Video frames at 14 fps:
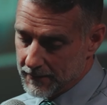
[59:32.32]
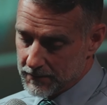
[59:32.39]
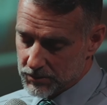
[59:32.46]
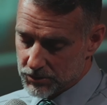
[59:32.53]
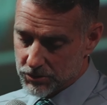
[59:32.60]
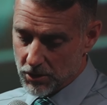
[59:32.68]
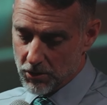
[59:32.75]

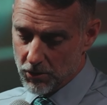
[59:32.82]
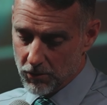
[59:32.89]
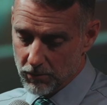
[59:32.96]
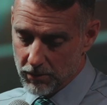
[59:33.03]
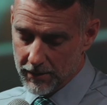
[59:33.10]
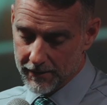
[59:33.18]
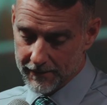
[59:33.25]

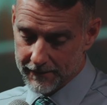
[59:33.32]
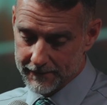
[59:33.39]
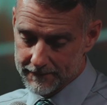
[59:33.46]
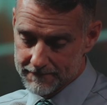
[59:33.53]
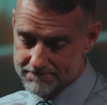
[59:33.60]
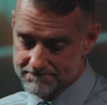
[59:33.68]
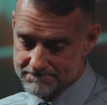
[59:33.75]
So
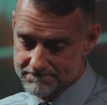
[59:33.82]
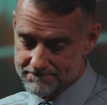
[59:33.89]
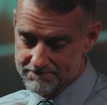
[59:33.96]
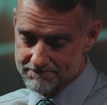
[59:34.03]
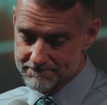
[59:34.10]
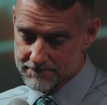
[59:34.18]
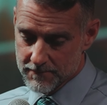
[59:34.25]

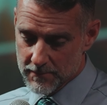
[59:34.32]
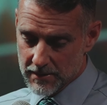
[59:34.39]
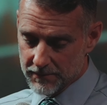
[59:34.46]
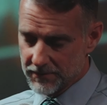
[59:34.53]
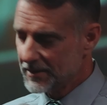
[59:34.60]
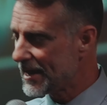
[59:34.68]
the